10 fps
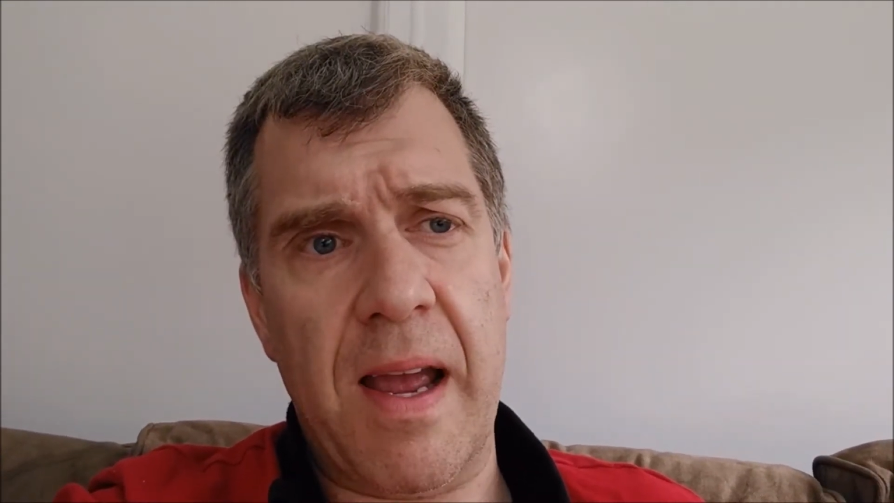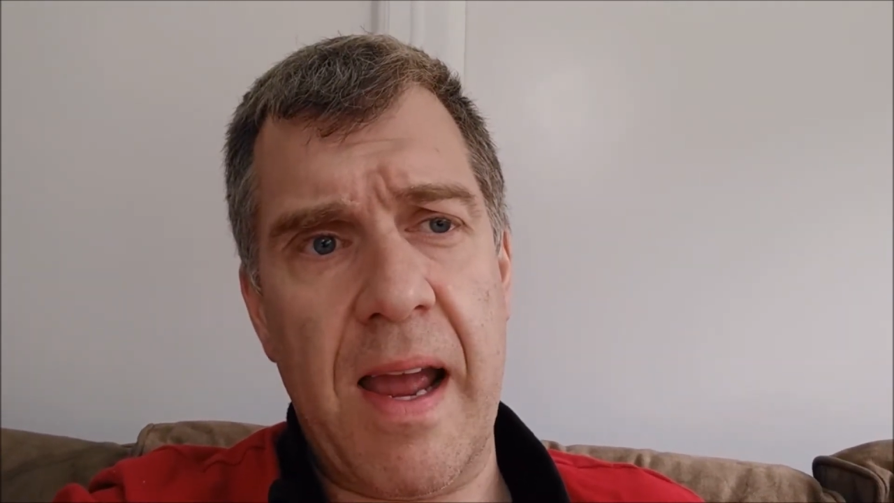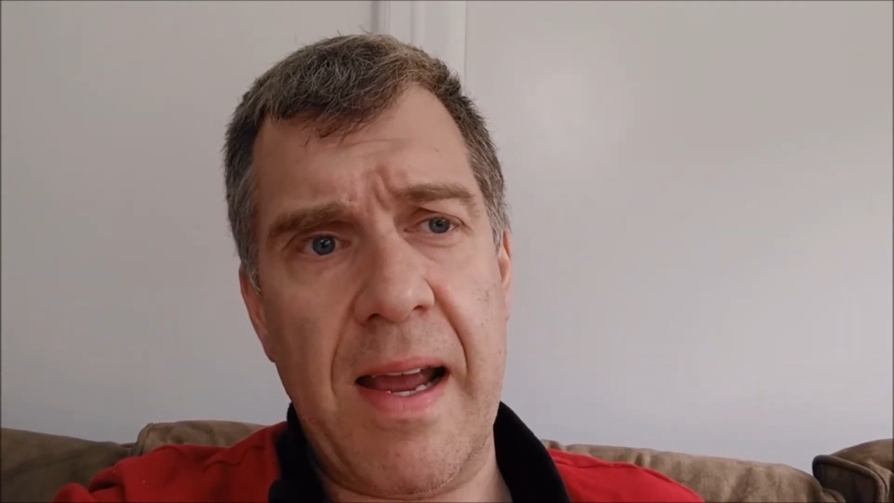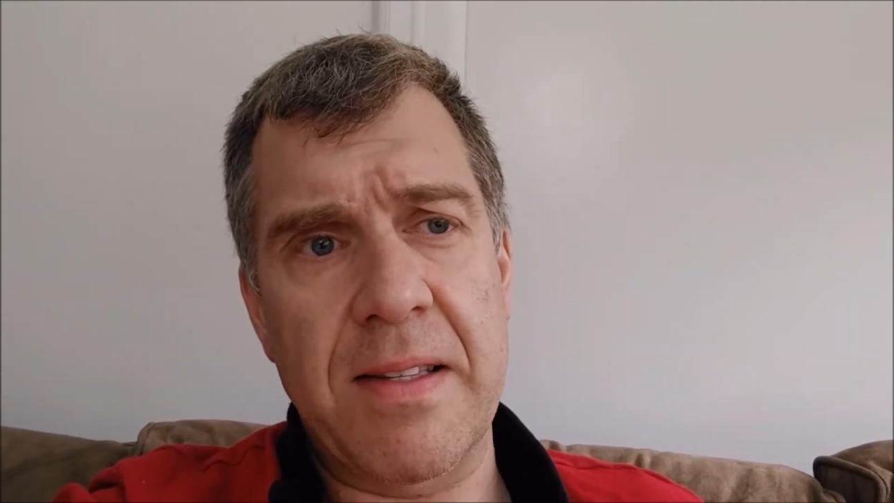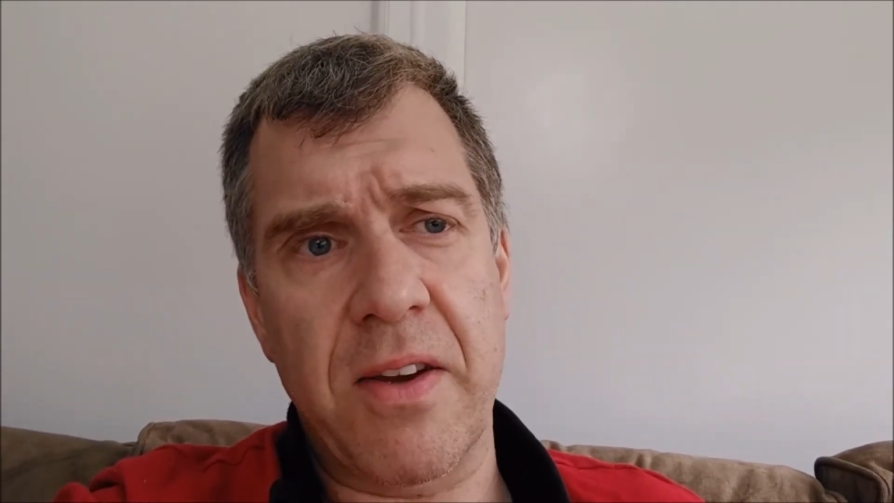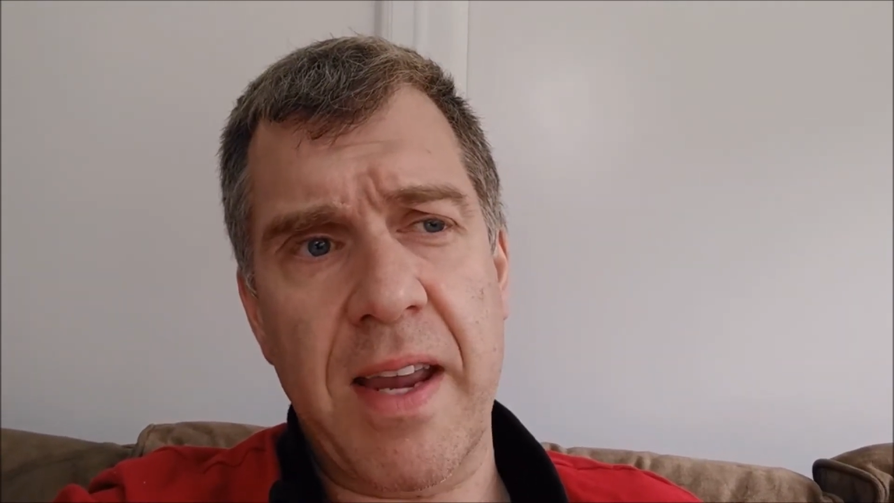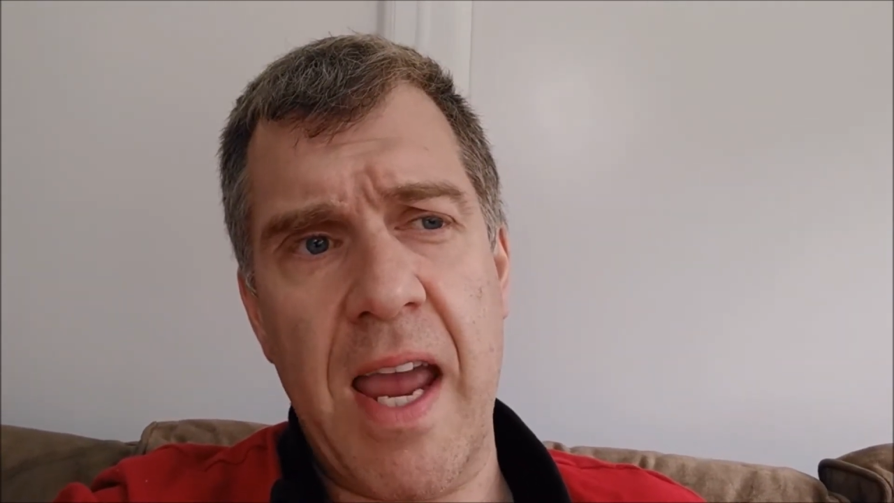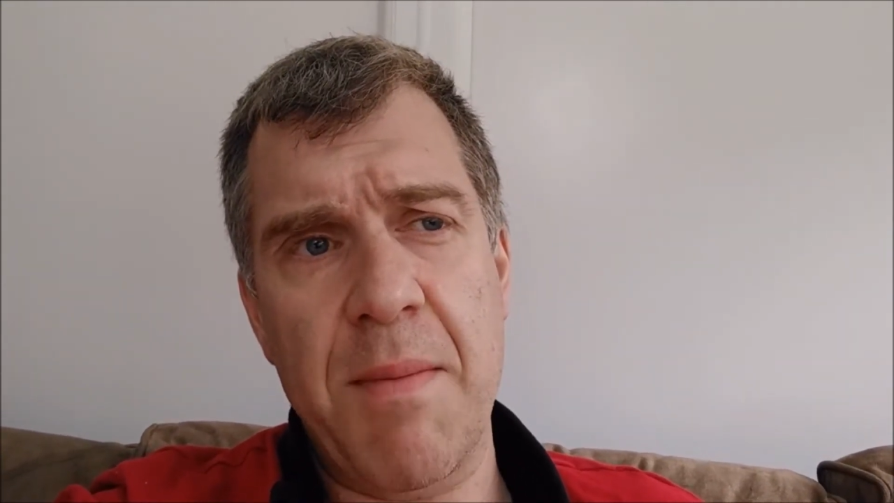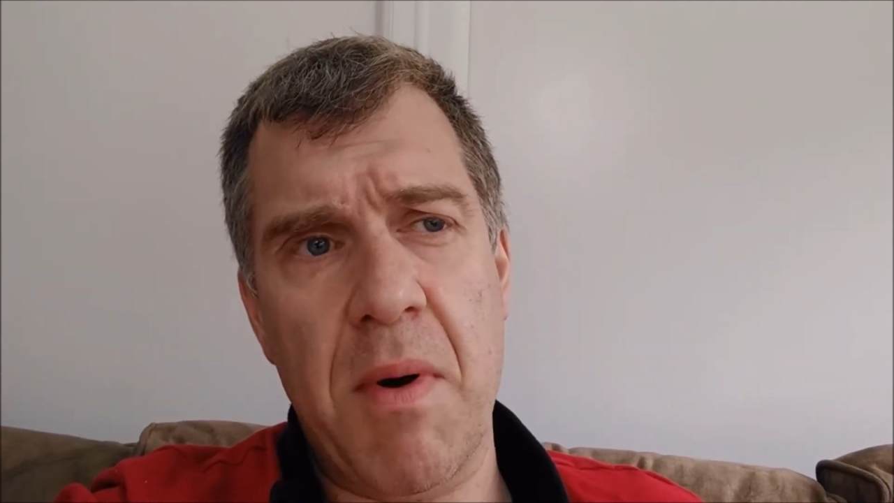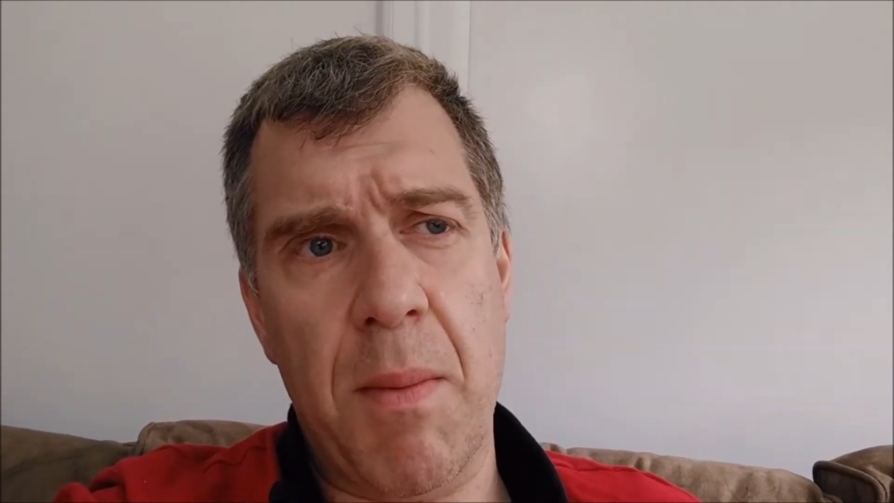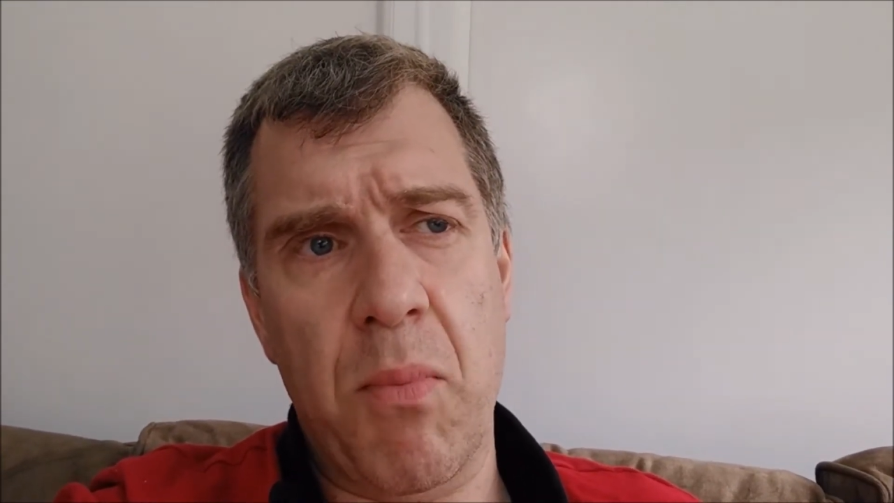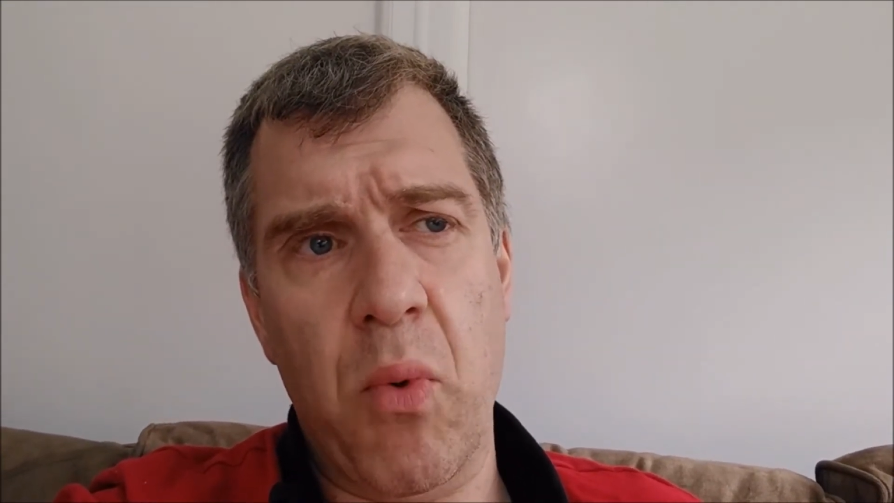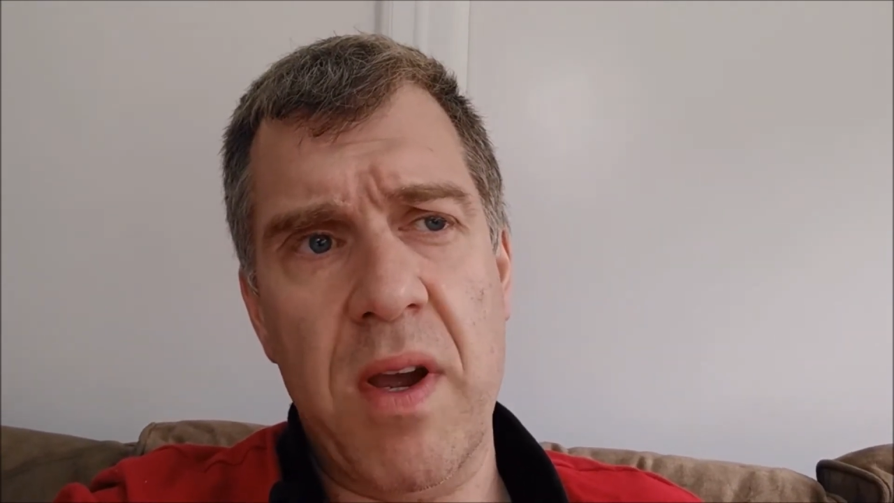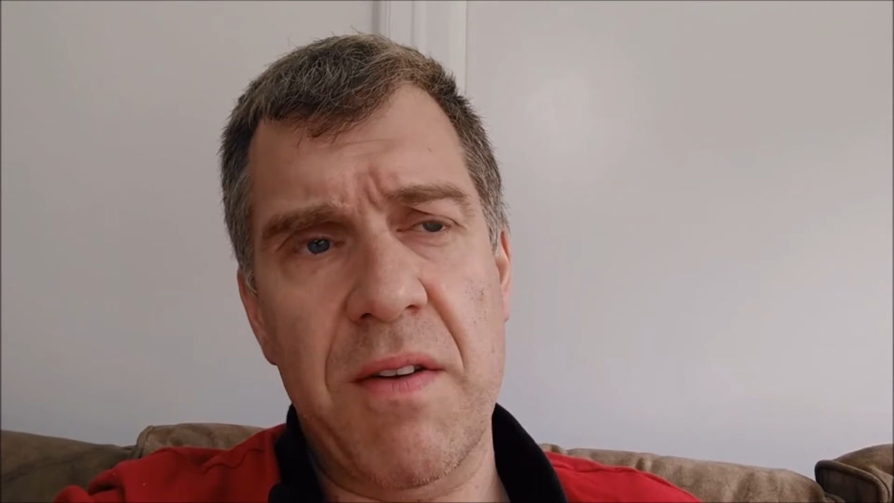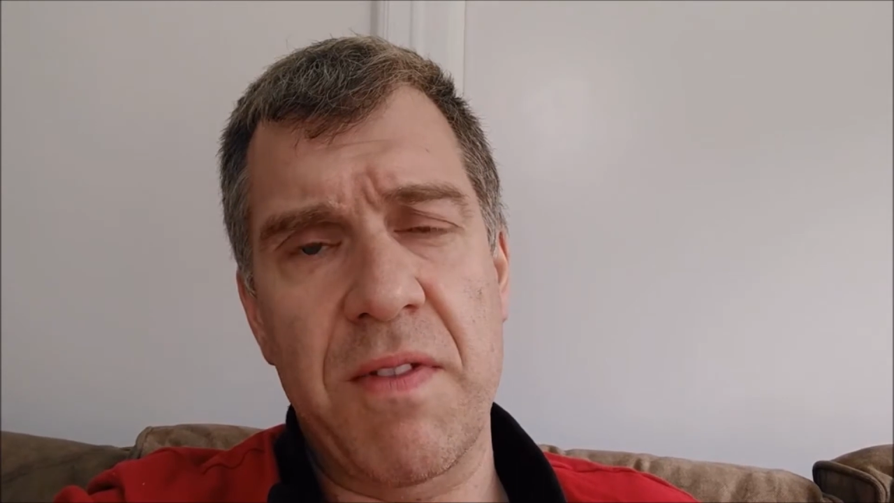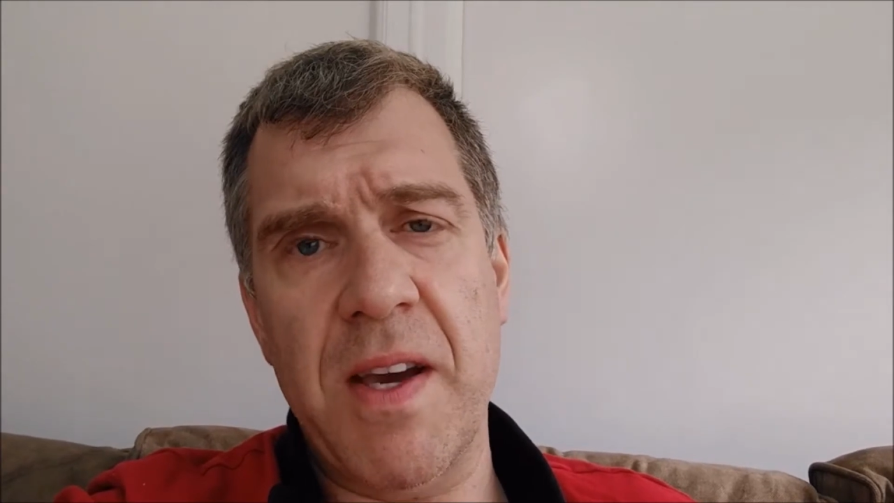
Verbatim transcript: and I came up with